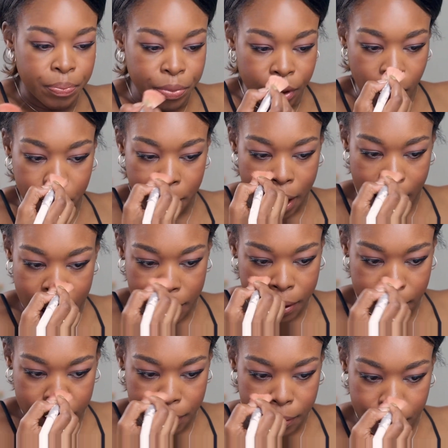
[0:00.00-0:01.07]
I'm gonna add a
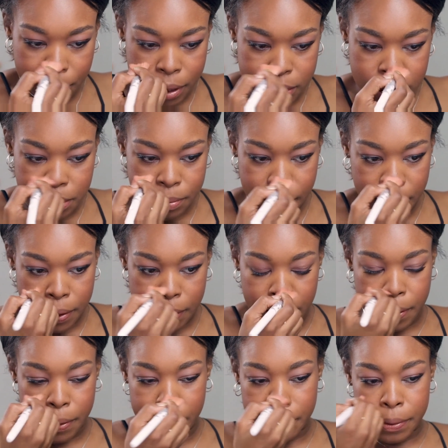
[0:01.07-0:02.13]
little bit to my
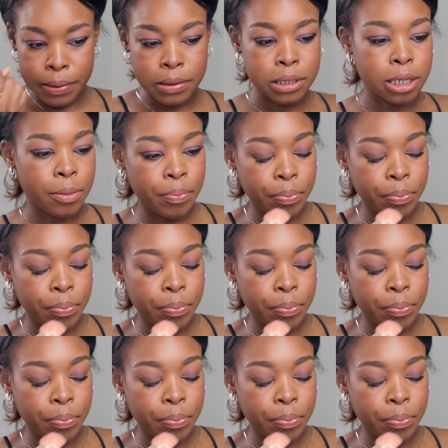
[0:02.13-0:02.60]
nose